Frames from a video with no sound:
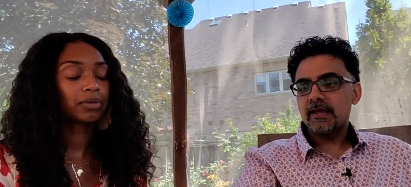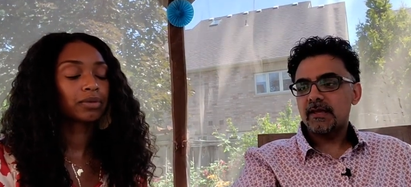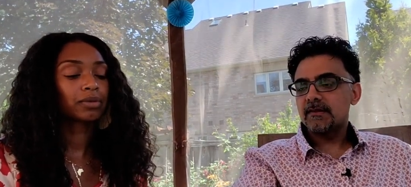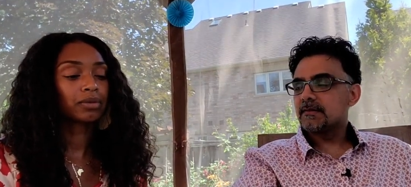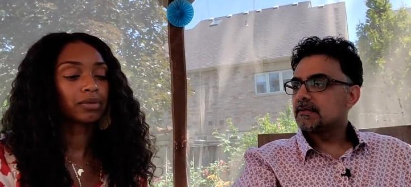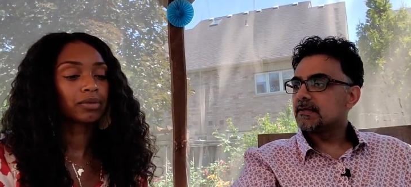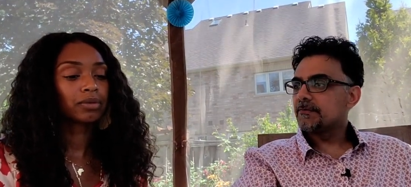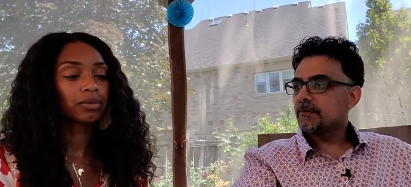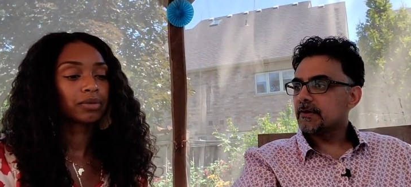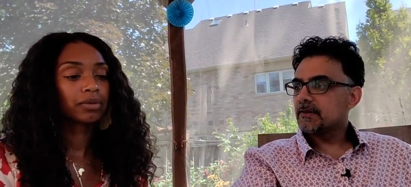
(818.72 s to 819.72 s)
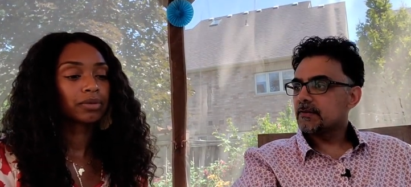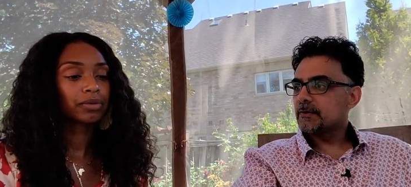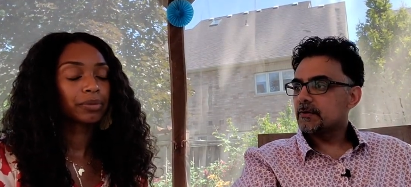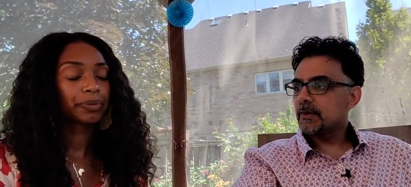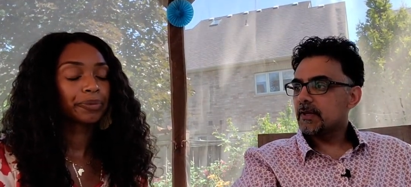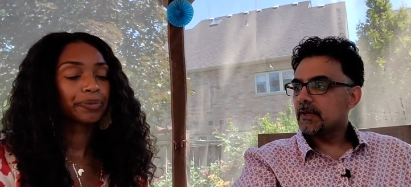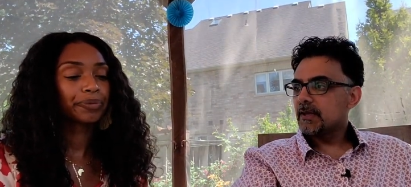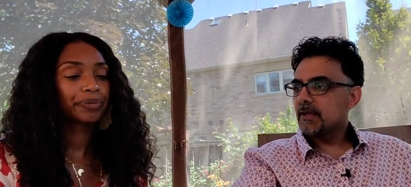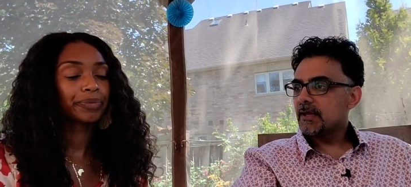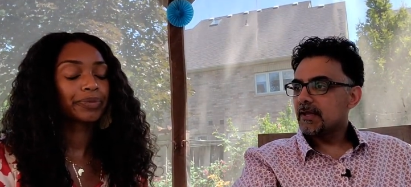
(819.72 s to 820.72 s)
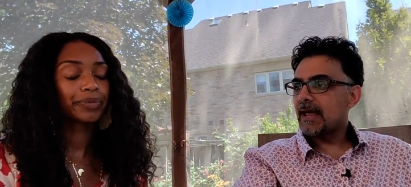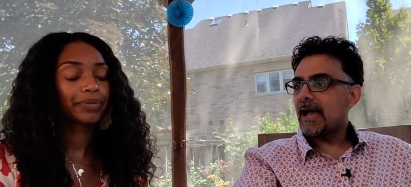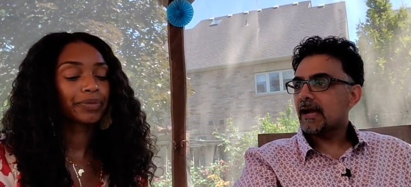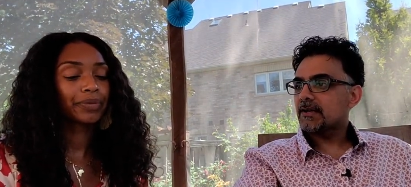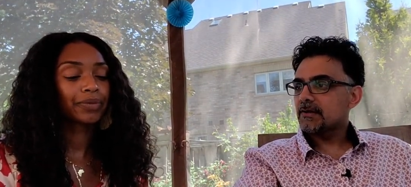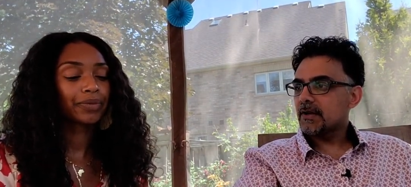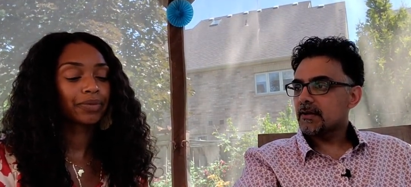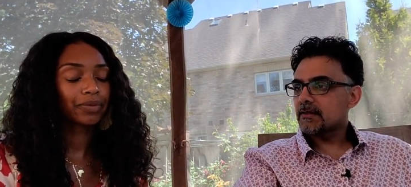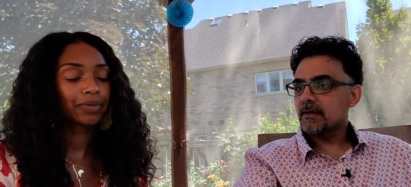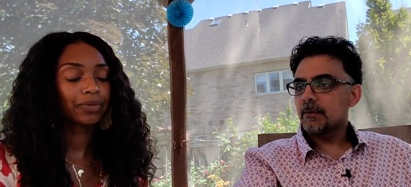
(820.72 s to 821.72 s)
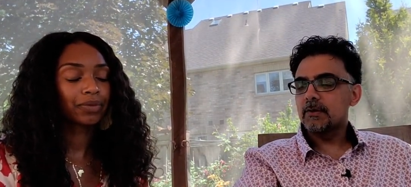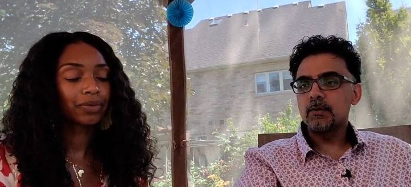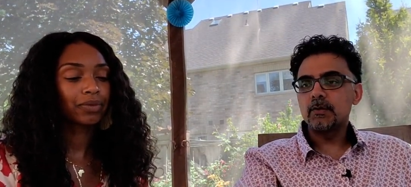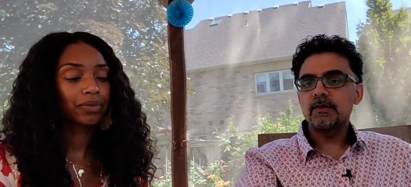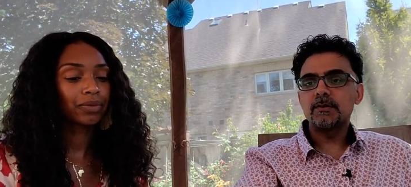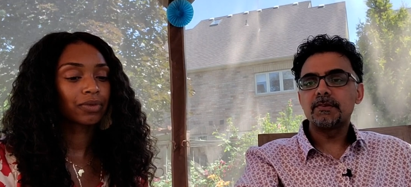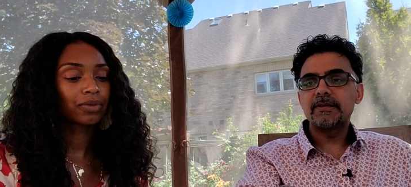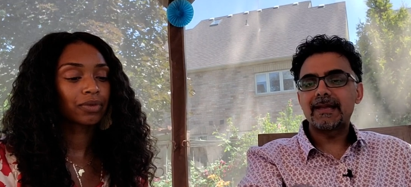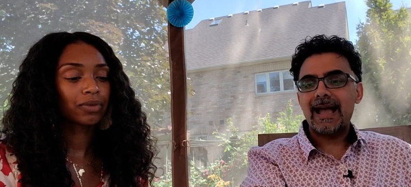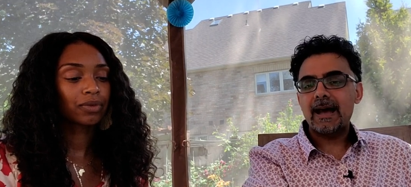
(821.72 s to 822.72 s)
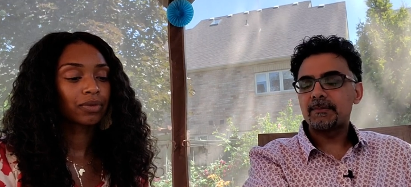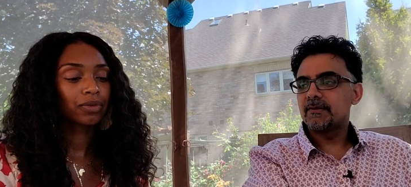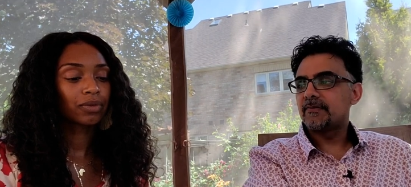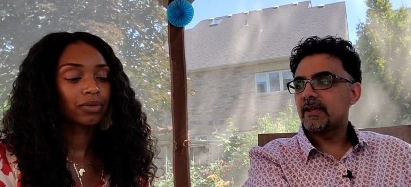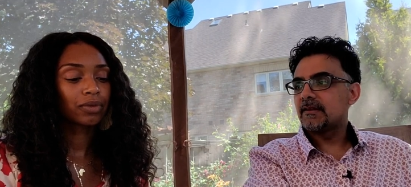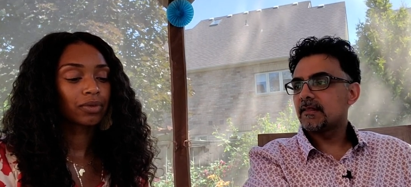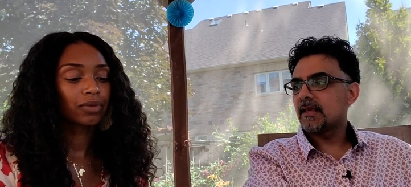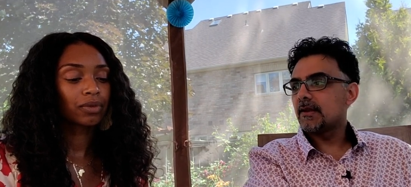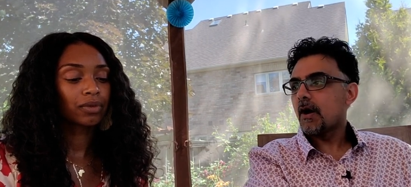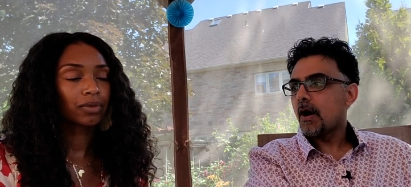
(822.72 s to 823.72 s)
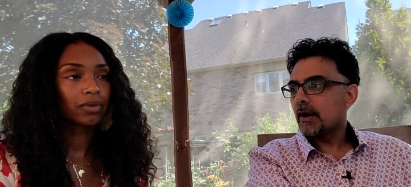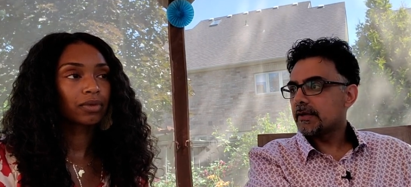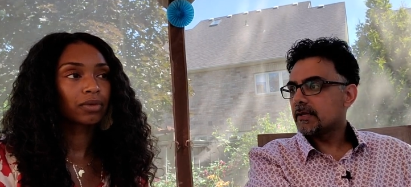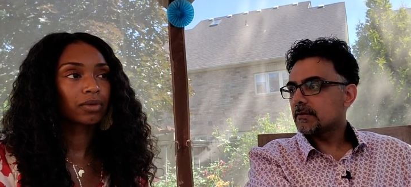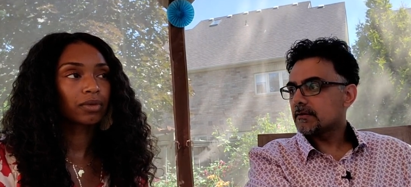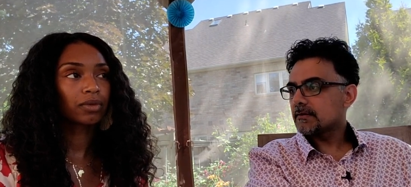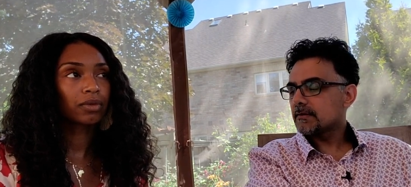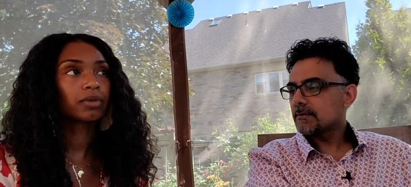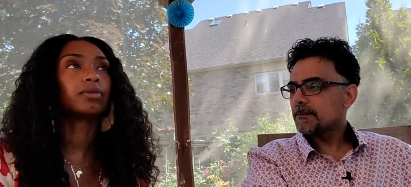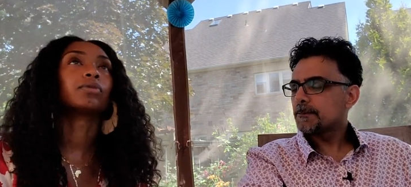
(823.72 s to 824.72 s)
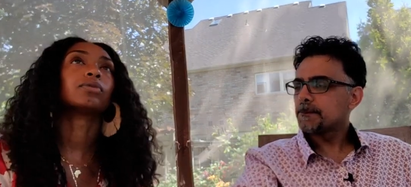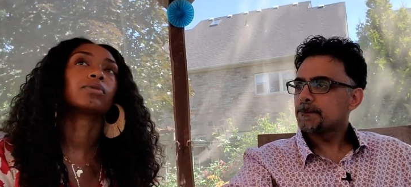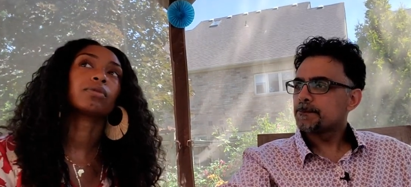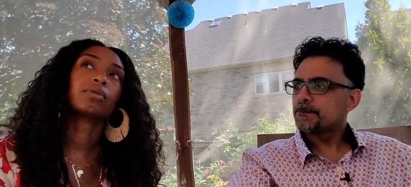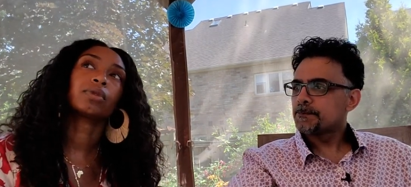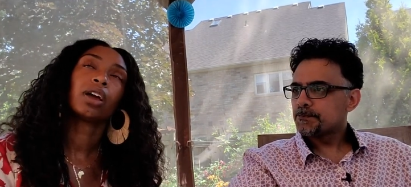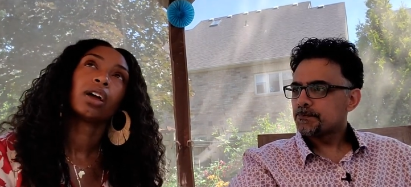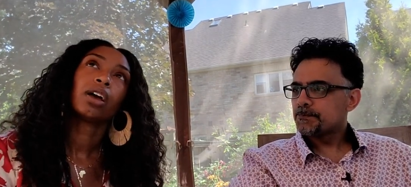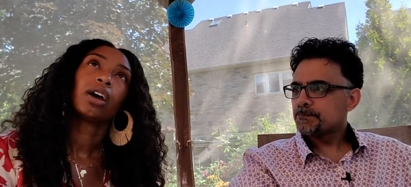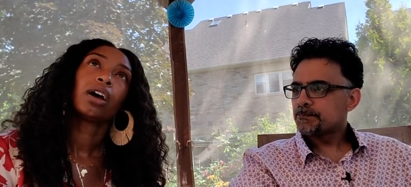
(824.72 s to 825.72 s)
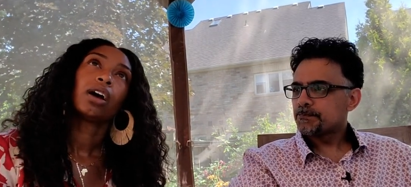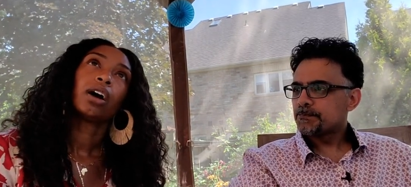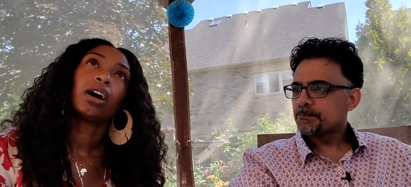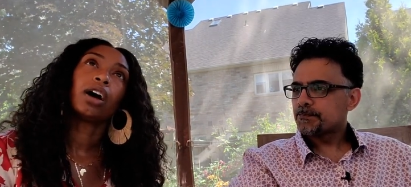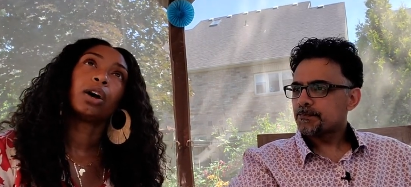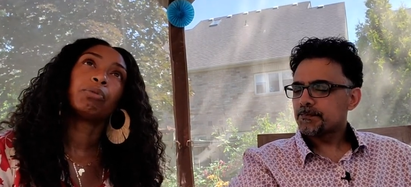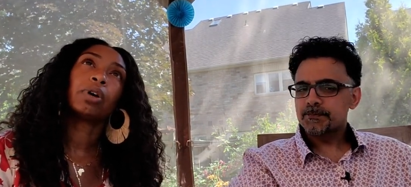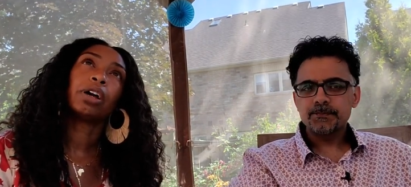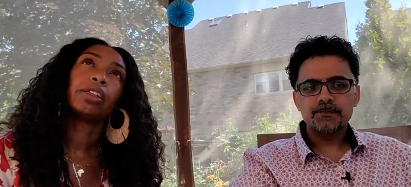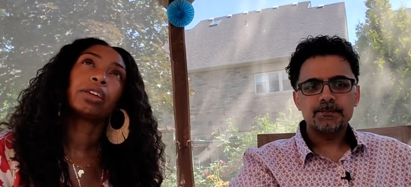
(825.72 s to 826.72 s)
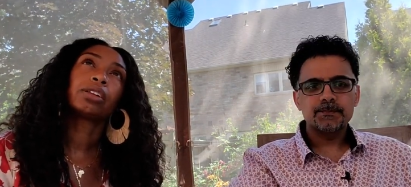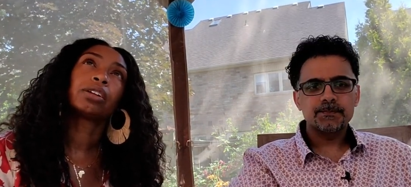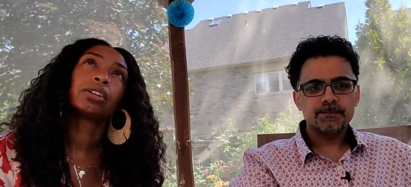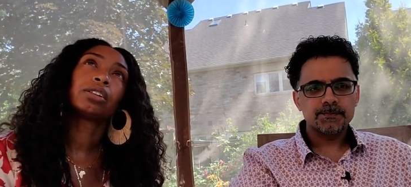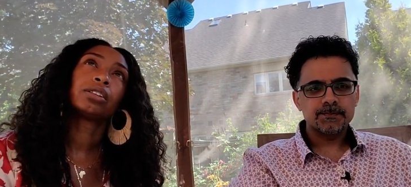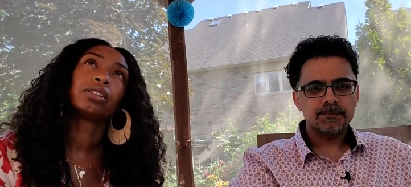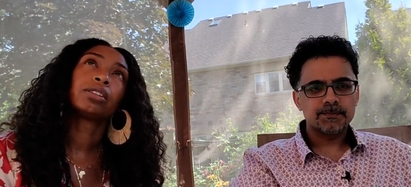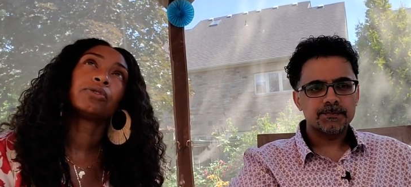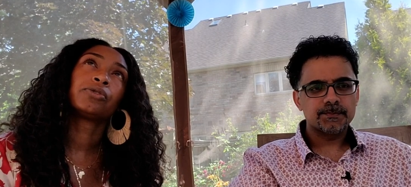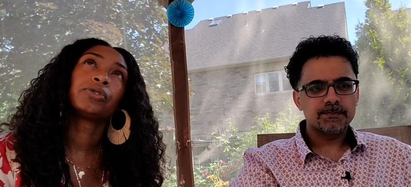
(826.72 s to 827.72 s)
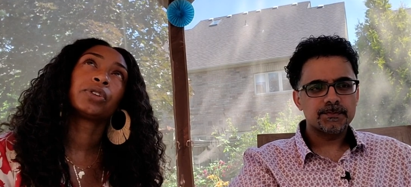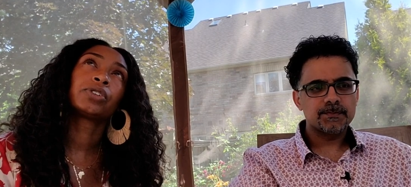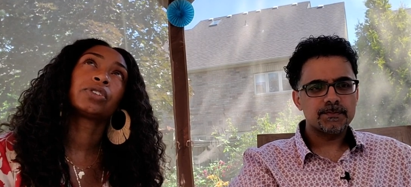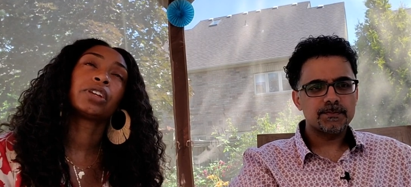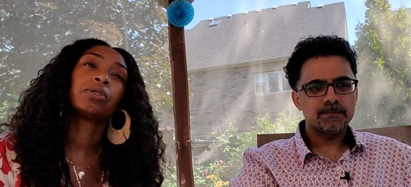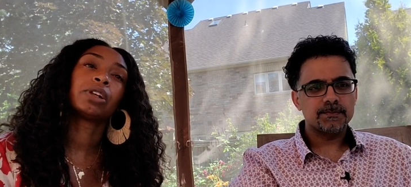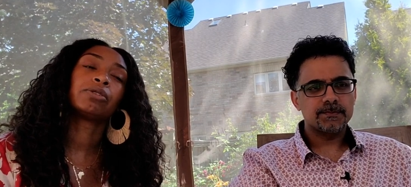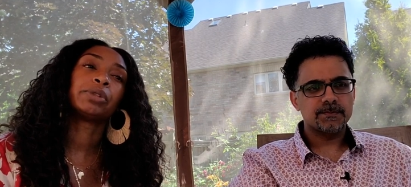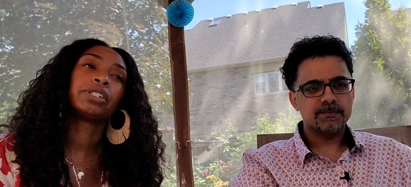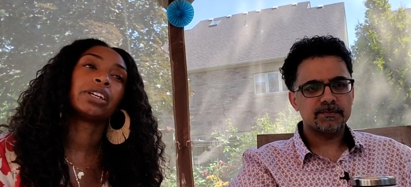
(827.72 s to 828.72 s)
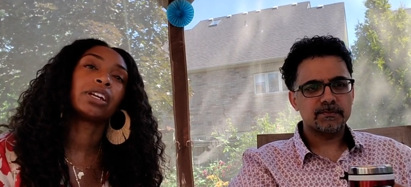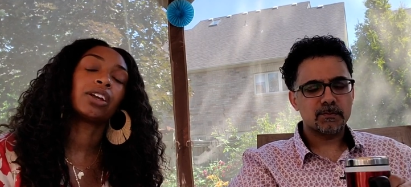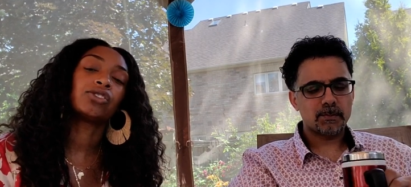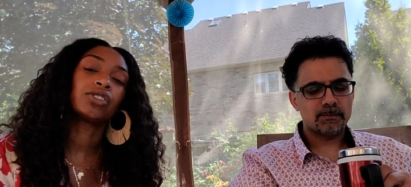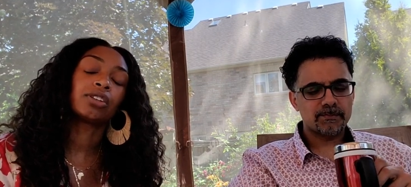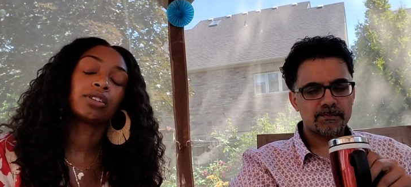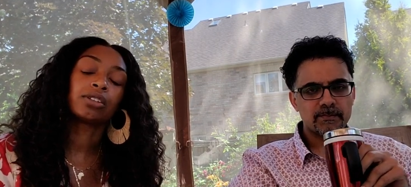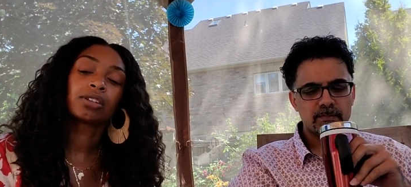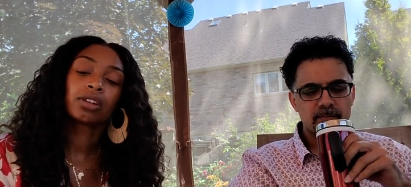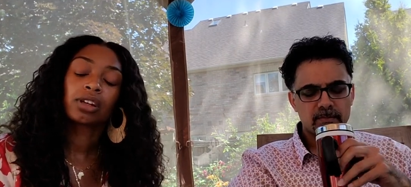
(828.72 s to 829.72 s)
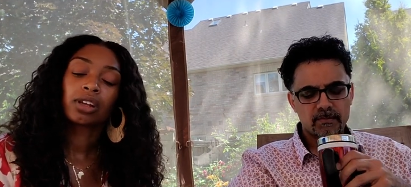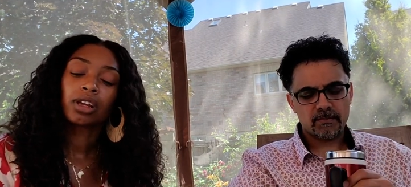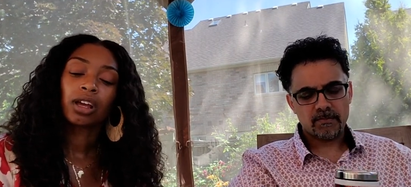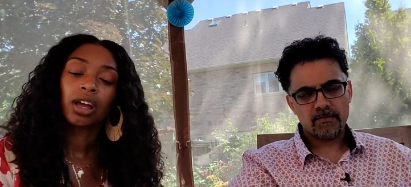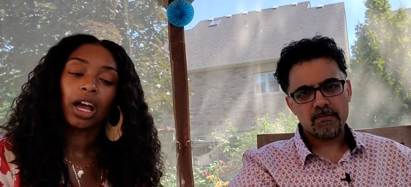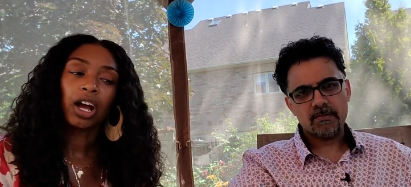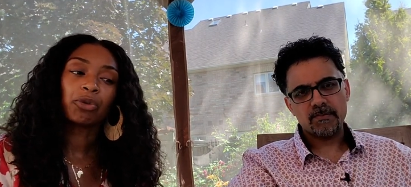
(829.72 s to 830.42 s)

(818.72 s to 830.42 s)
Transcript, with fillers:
Speaker 1: is the difference between an actor and someone who simply captivates an audience?
Speaker 2: Mm. Um, I think the first thing would have to be dedication, how